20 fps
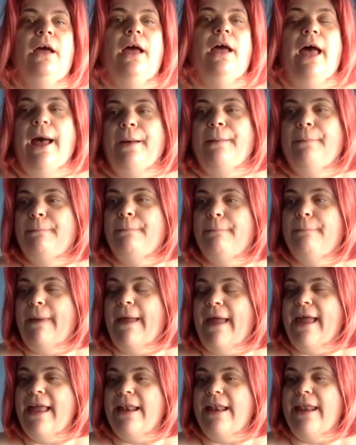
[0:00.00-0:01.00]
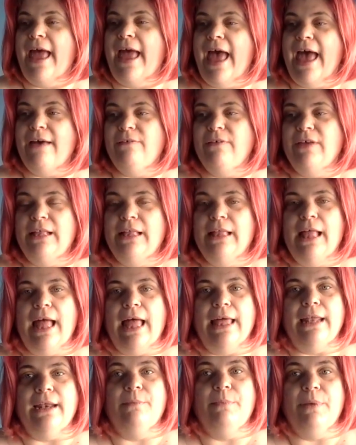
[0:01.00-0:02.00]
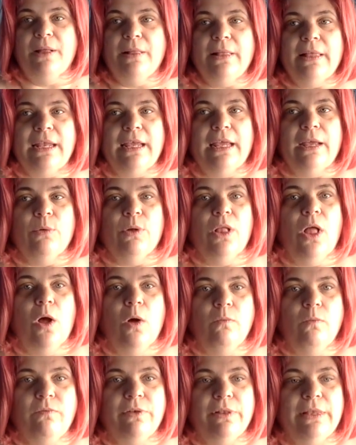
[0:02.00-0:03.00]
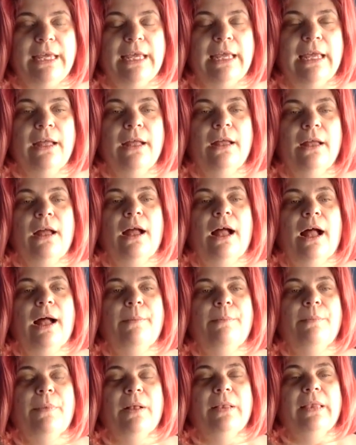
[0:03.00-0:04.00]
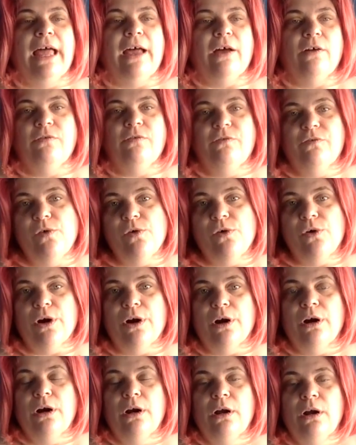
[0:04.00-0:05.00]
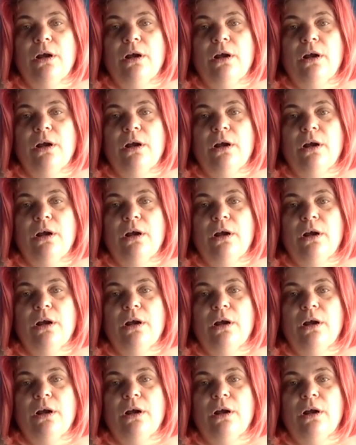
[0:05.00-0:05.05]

Um, and having that ability will hopefully um, allow for